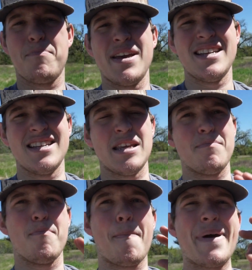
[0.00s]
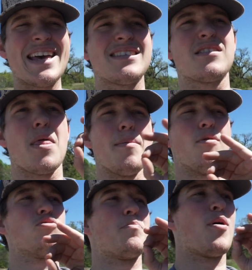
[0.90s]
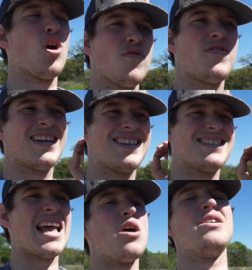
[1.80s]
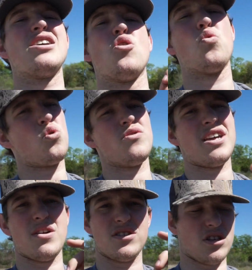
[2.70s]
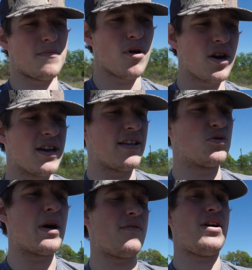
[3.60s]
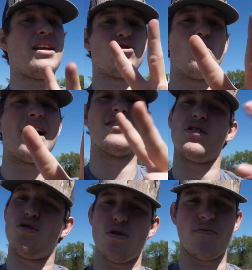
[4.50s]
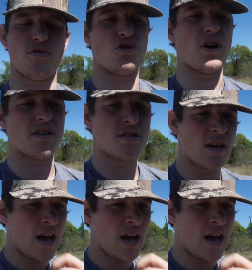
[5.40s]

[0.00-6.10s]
opinion, the best, most perfect sounding horn there is on the market. That's why I ran it twice on 2 different trucks.